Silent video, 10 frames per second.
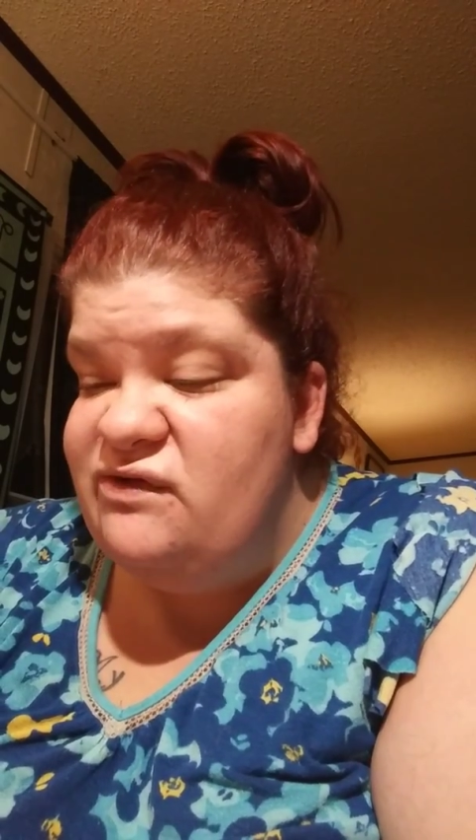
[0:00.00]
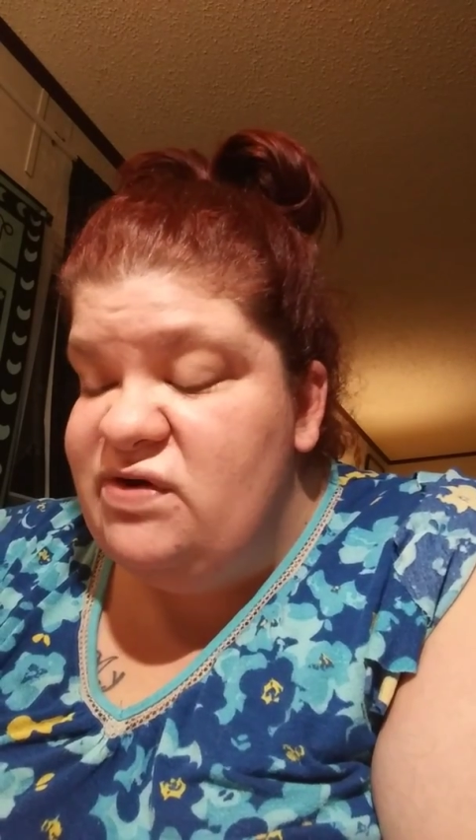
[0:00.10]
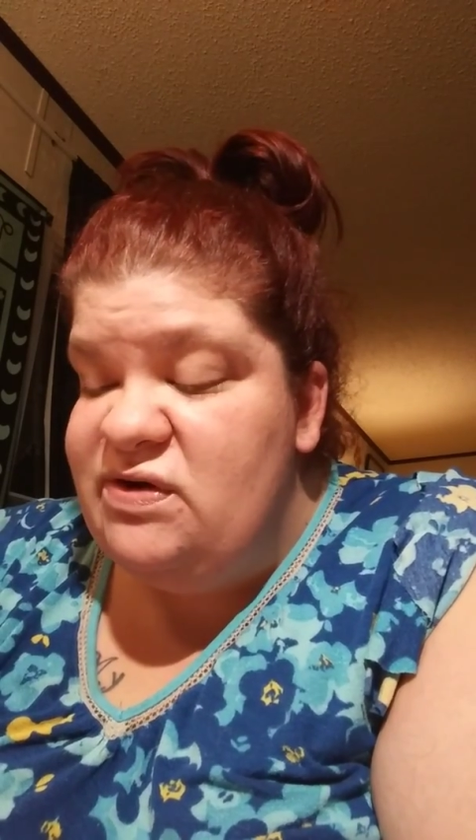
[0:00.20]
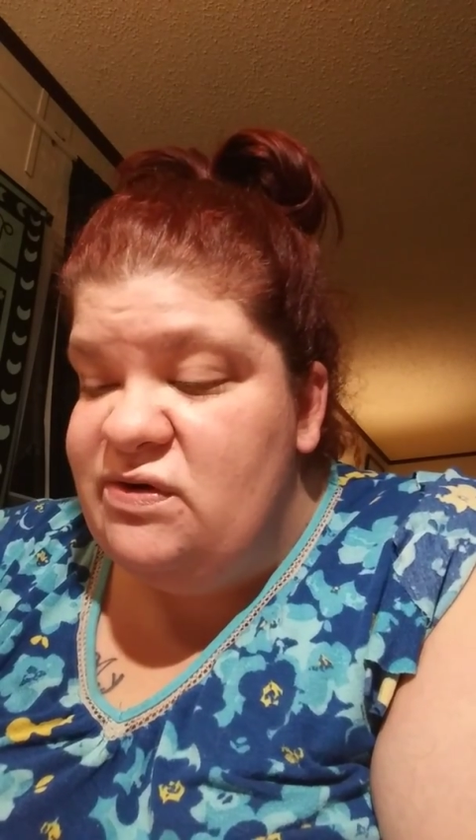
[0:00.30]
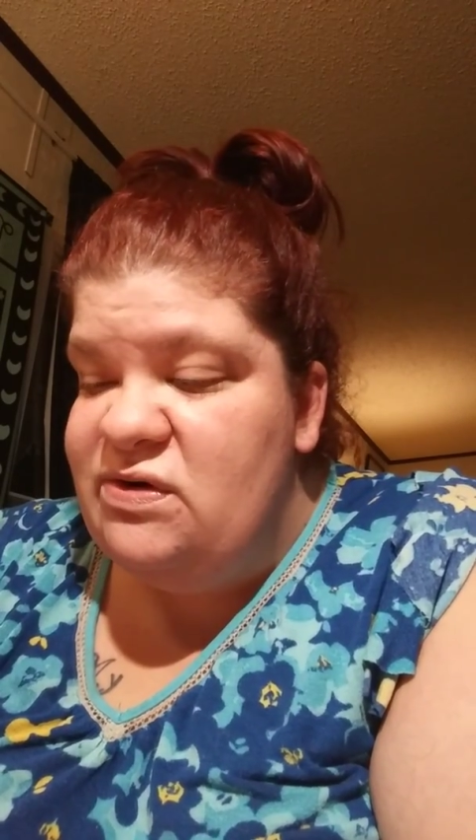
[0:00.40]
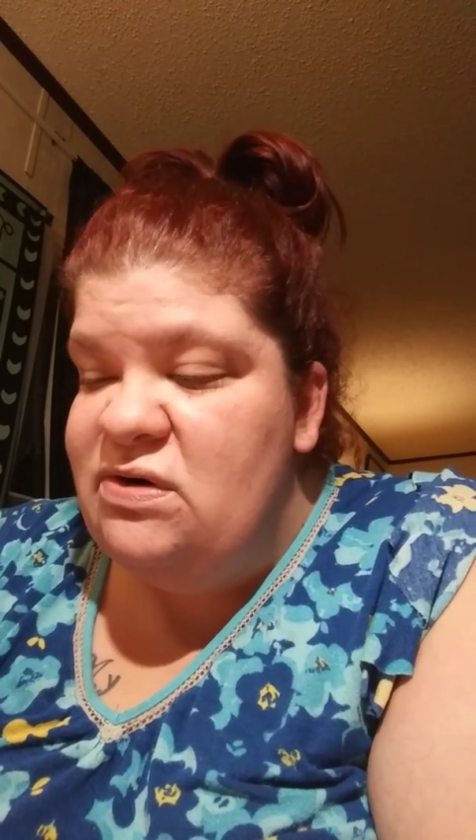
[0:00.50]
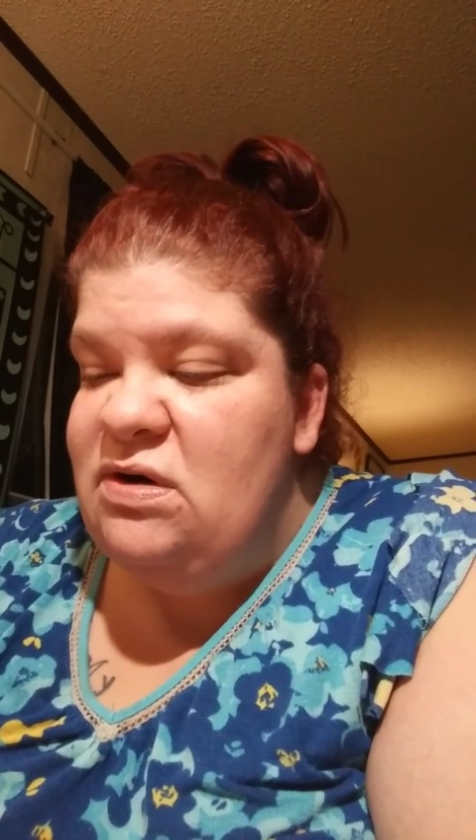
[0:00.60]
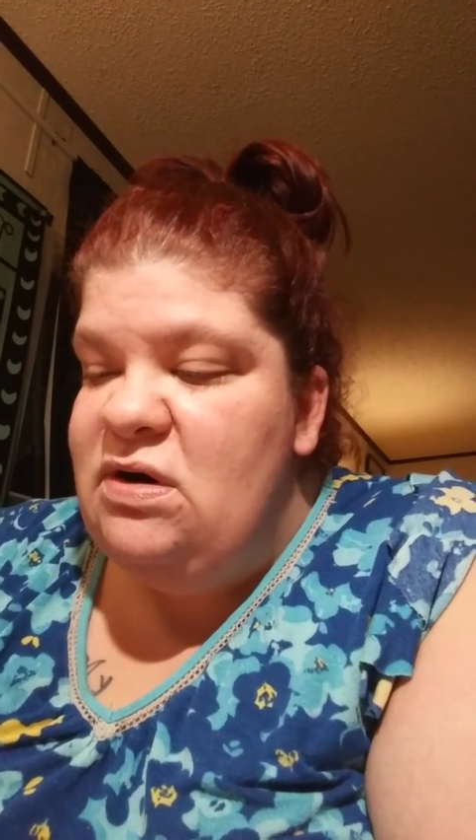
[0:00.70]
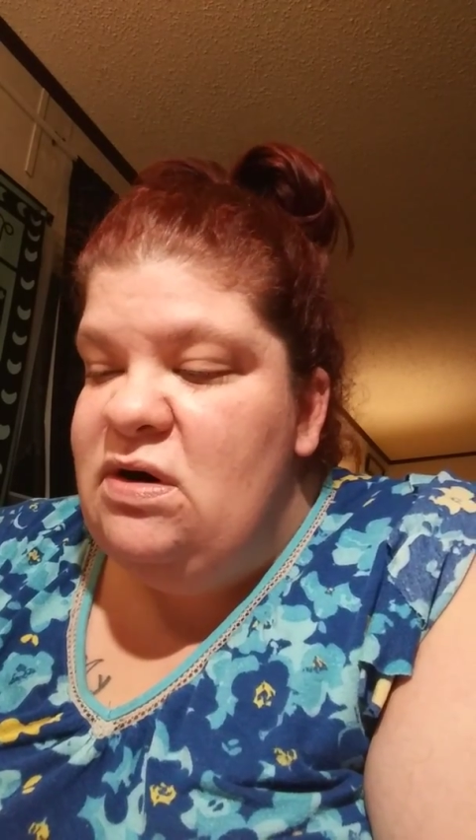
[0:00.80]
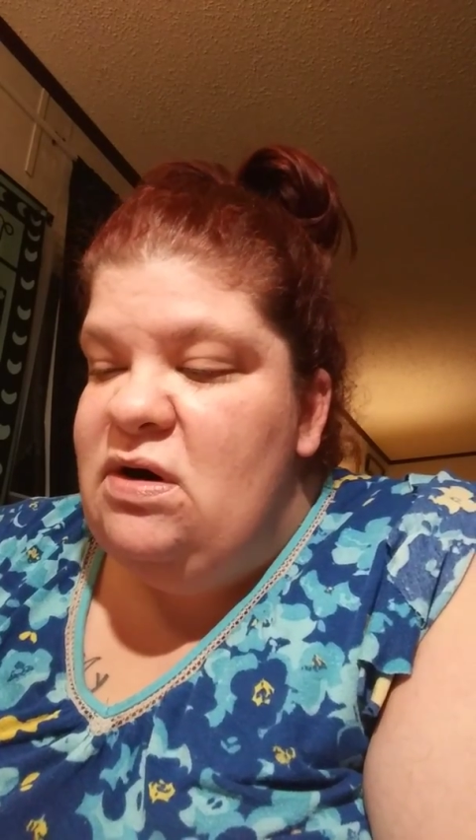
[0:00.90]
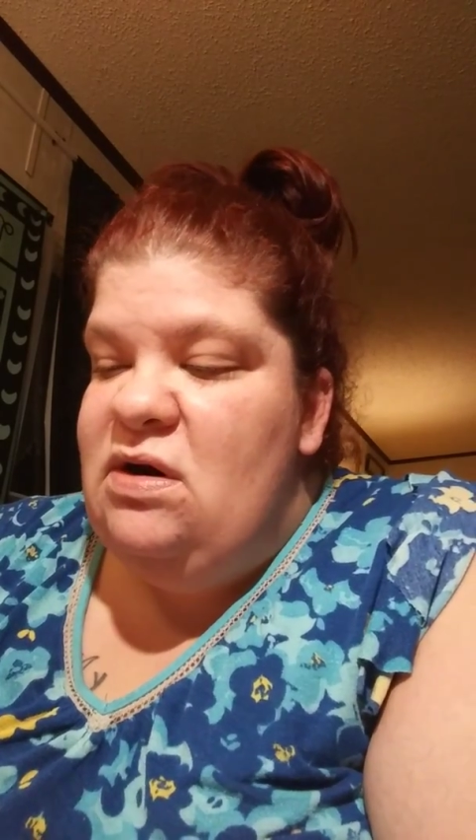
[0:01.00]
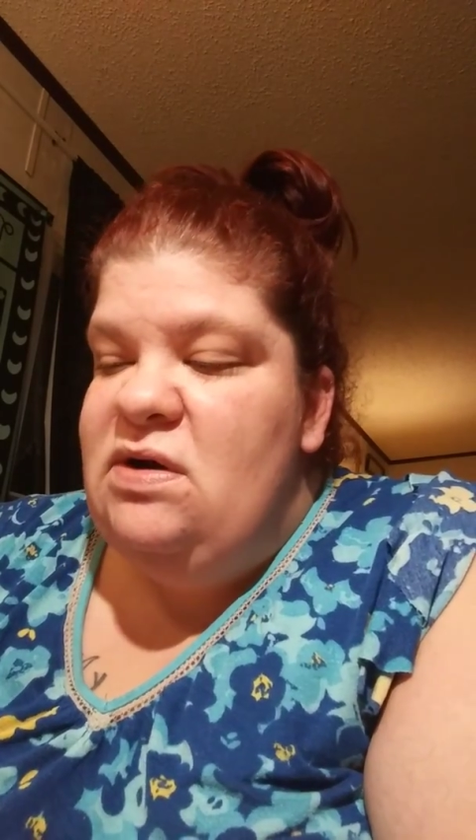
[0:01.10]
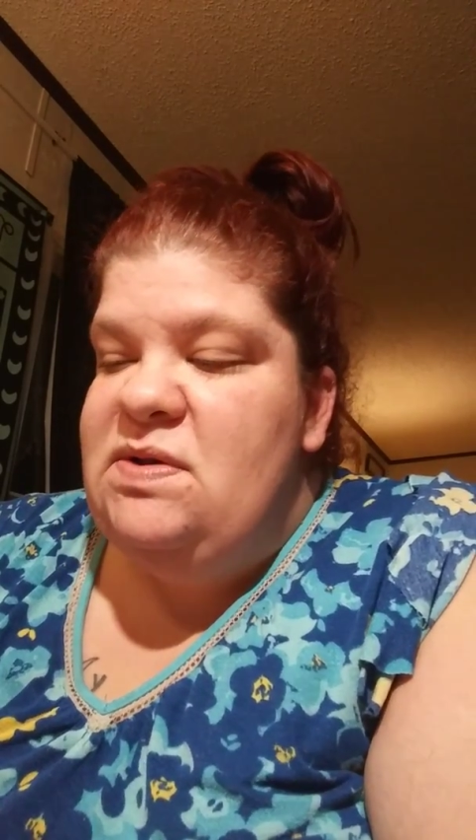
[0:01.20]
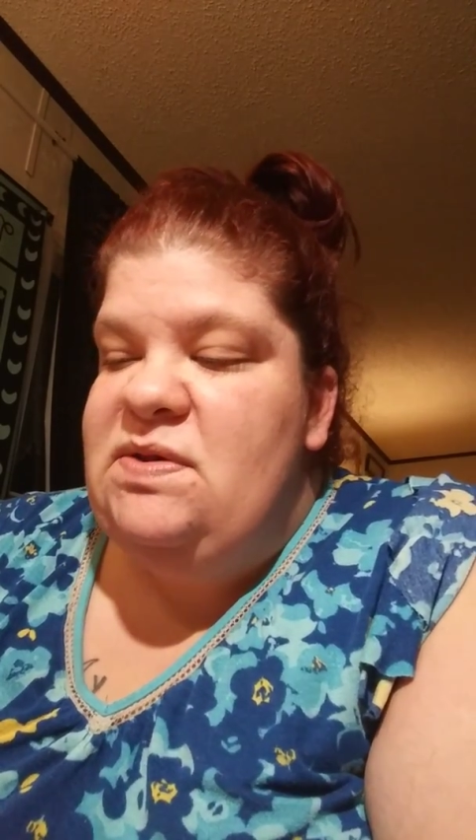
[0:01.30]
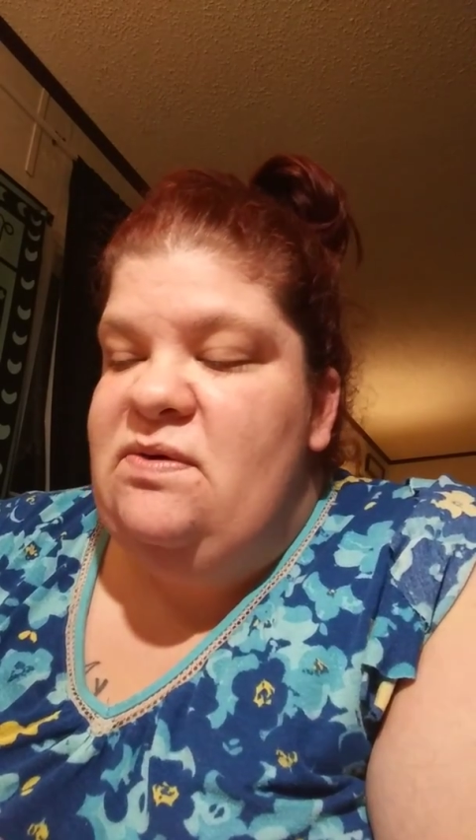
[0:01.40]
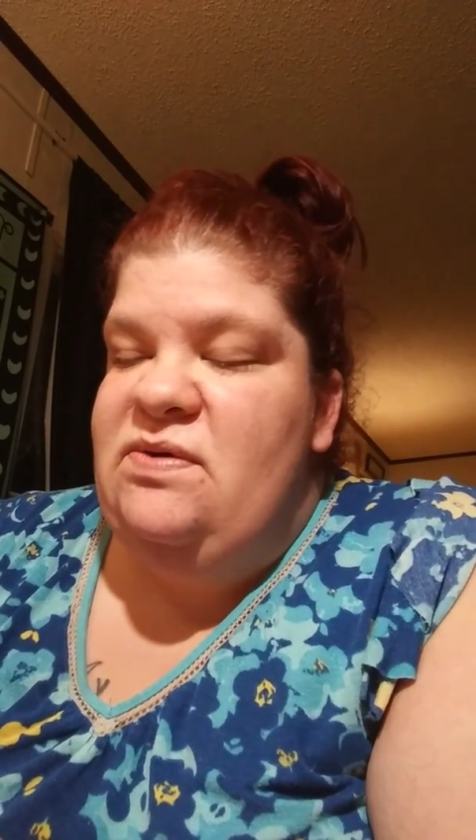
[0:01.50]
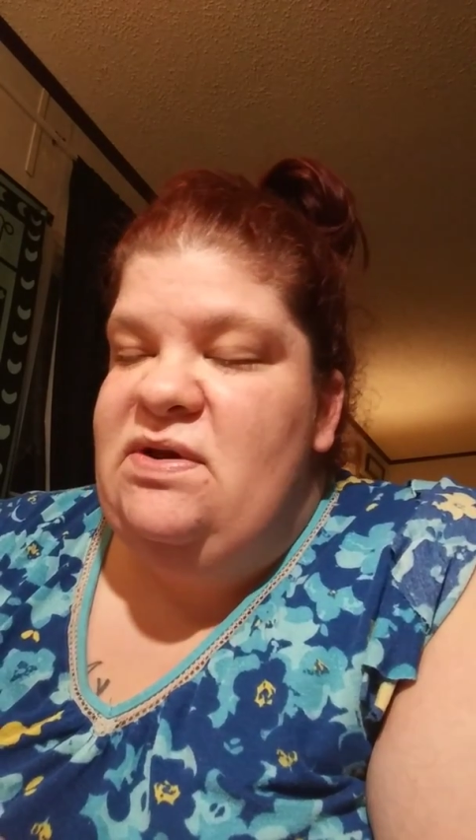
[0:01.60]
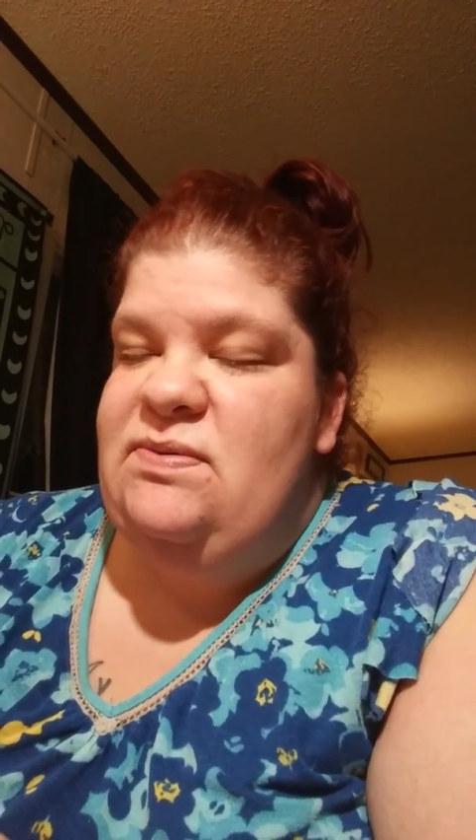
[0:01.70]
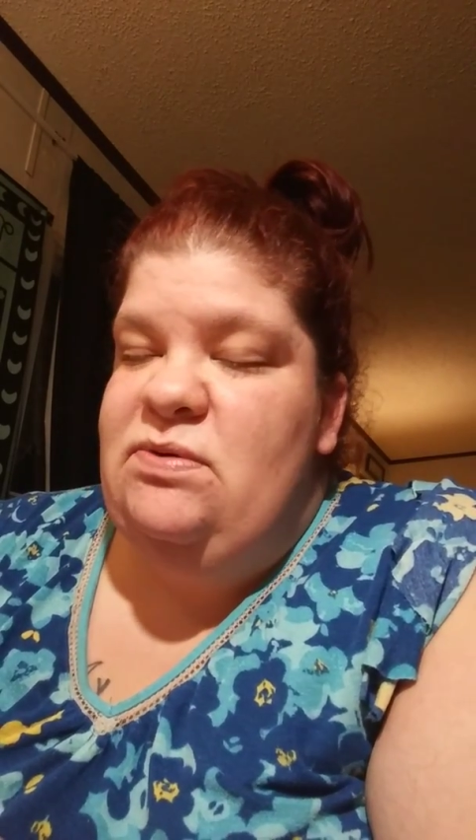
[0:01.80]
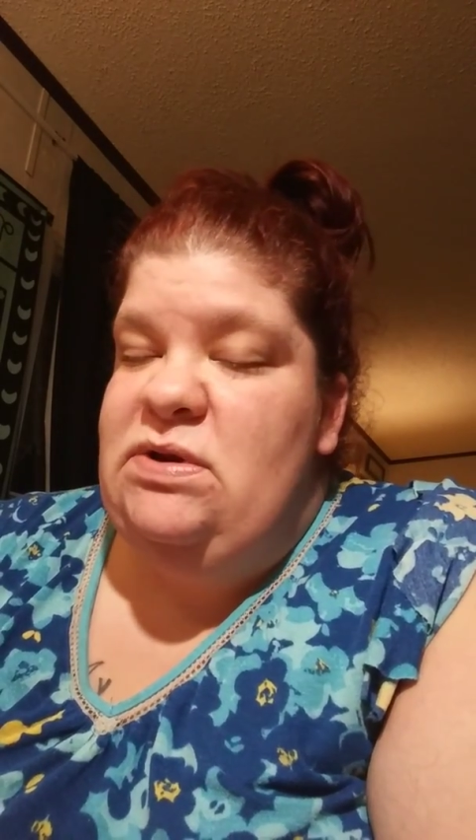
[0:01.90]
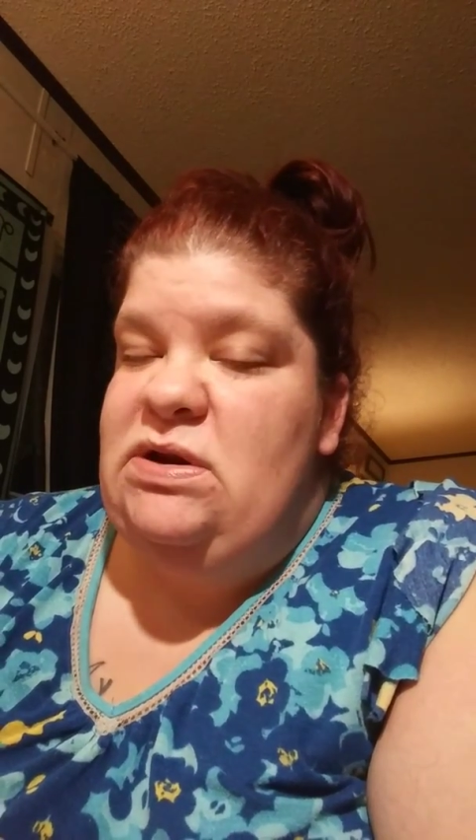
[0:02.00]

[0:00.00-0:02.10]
drinker, so that's really